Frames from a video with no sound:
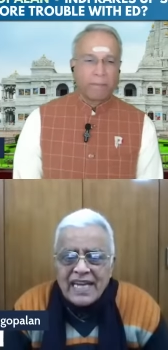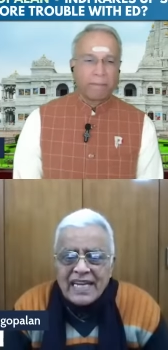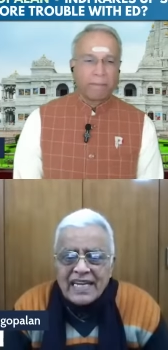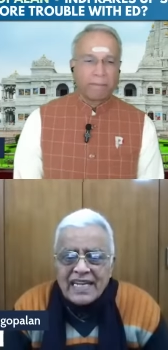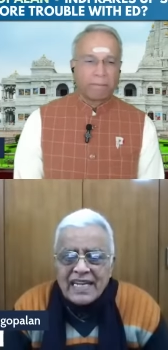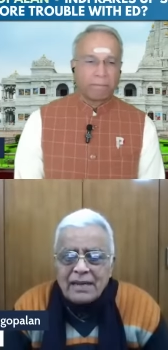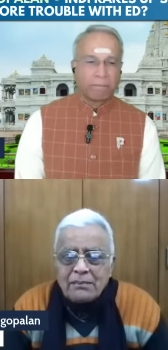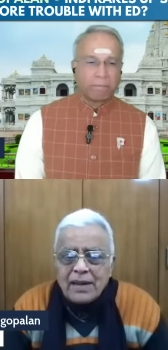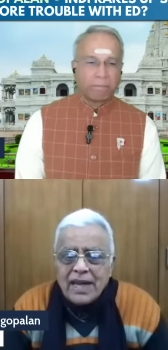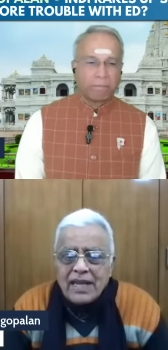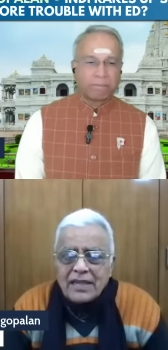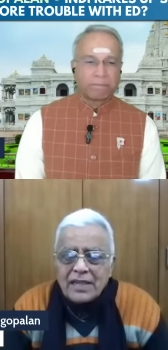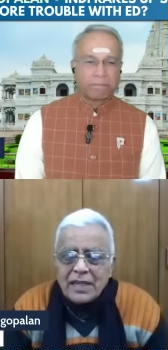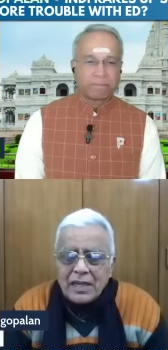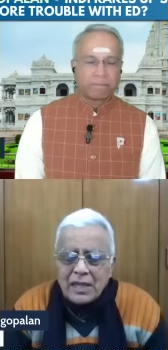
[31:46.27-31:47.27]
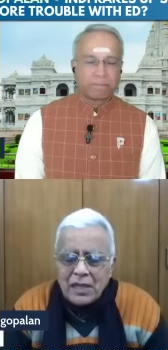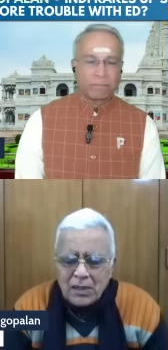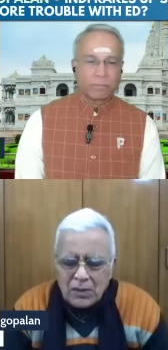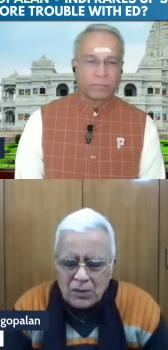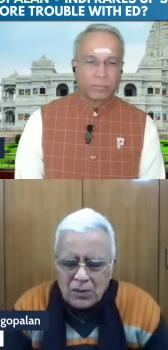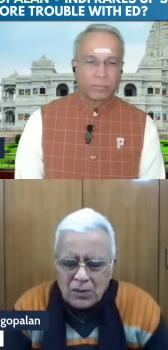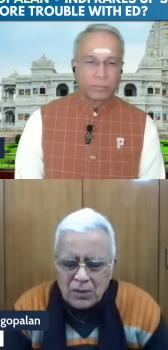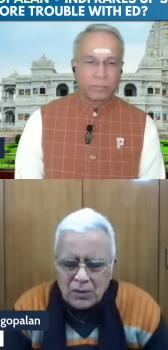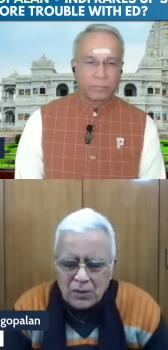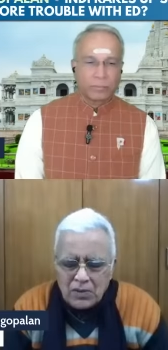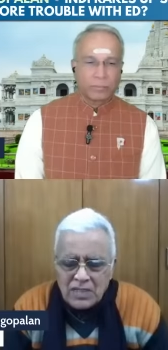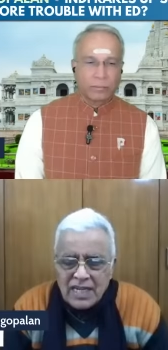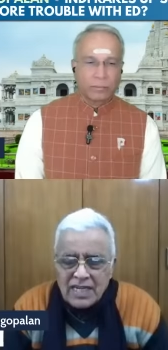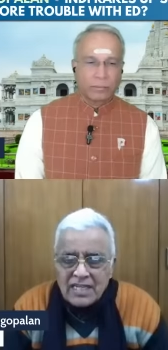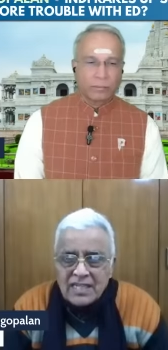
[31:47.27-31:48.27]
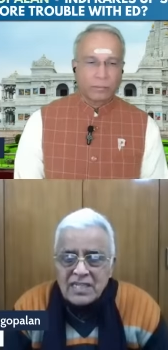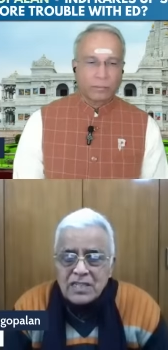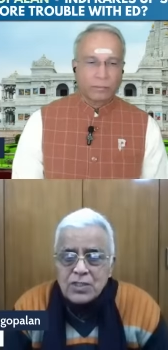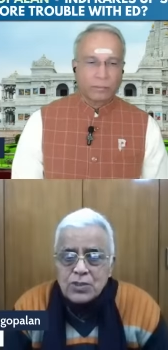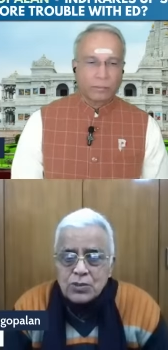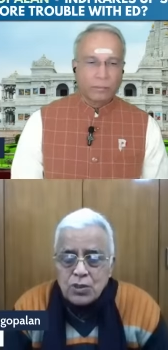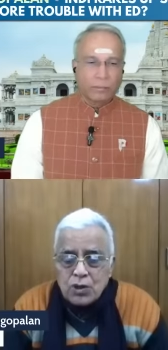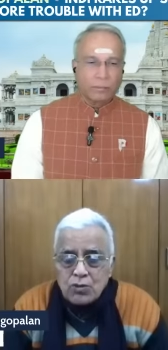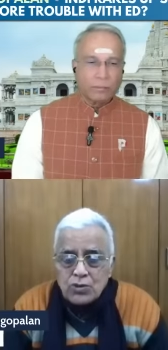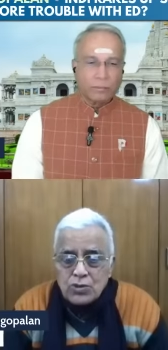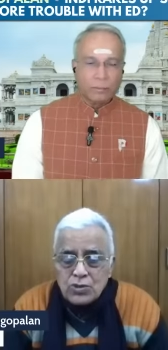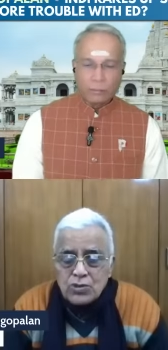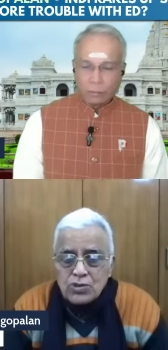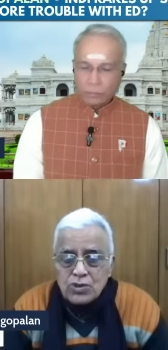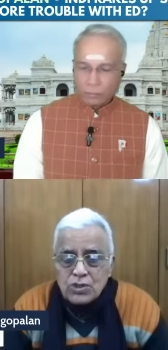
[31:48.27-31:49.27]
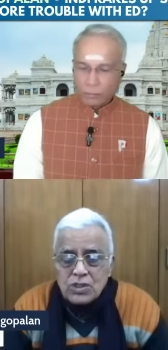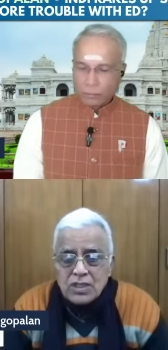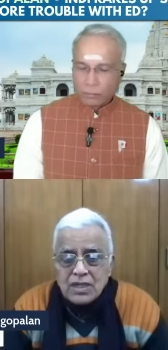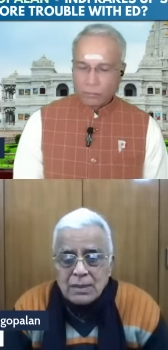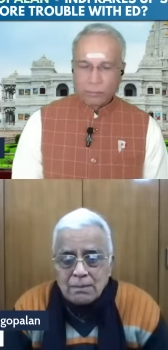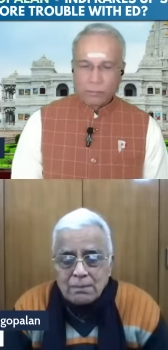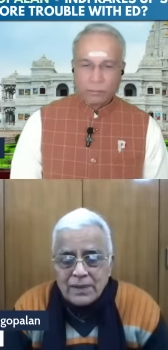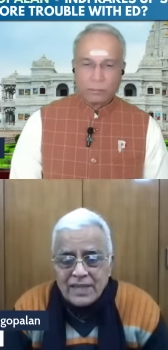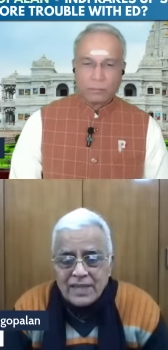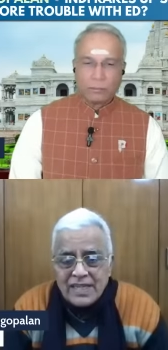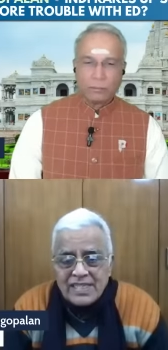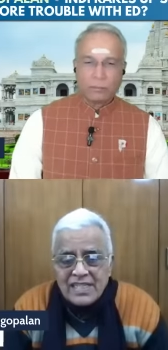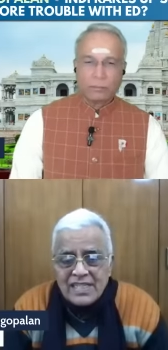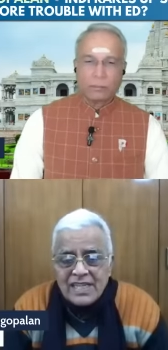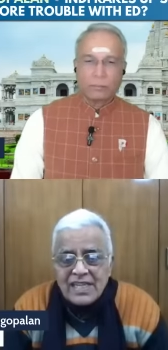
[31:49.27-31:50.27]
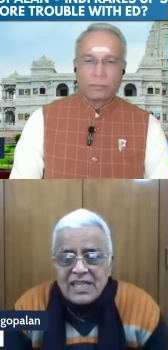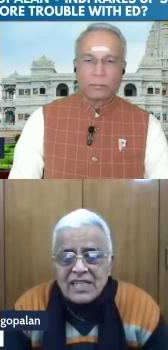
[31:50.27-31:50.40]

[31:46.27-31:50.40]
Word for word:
Speaker 1: directly by the you know Chinese outsourced companies.